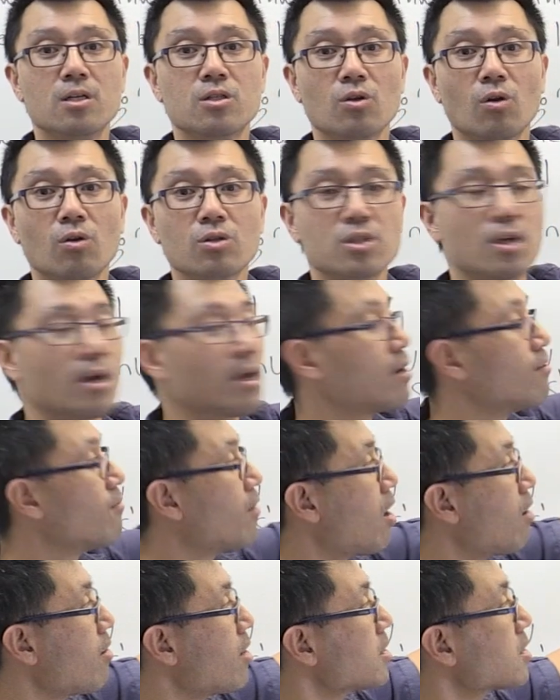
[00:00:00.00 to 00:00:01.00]
is also
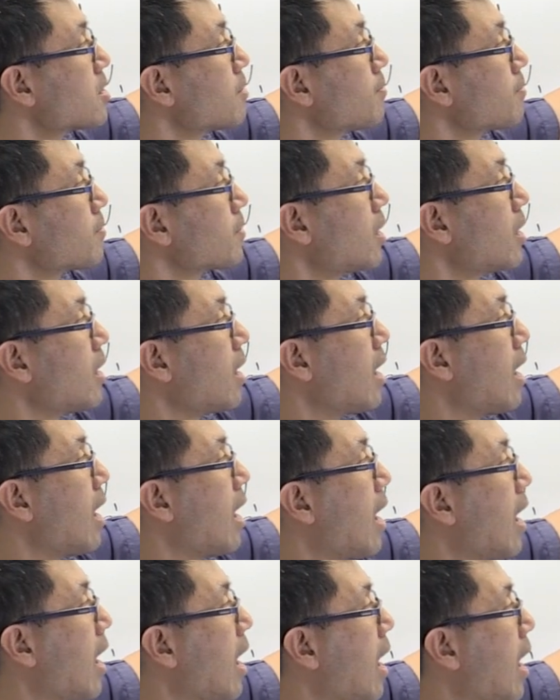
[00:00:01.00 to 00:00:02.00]
invariant.
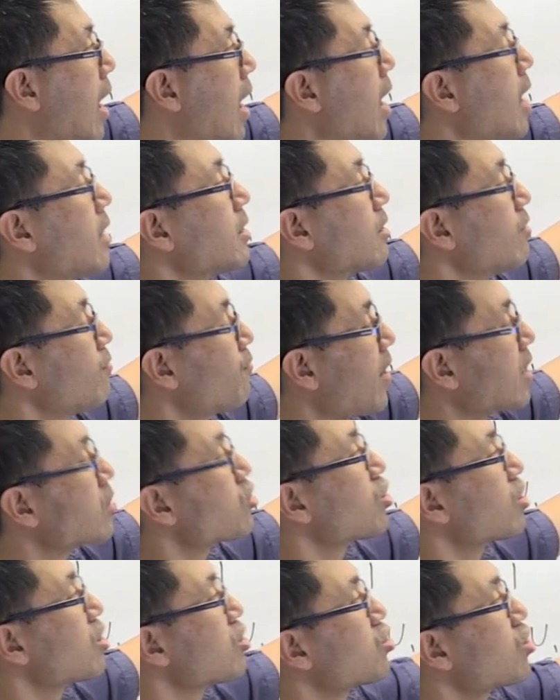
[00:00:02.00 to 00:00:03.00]
And in
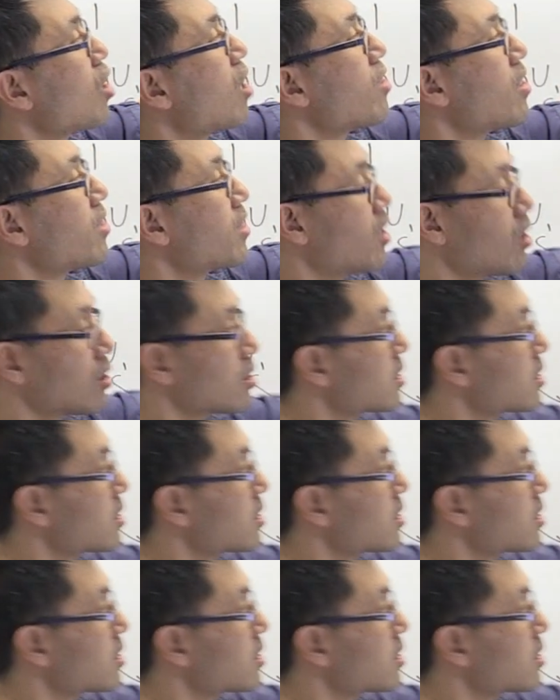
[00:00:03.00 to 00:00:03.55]
fact, you can show that the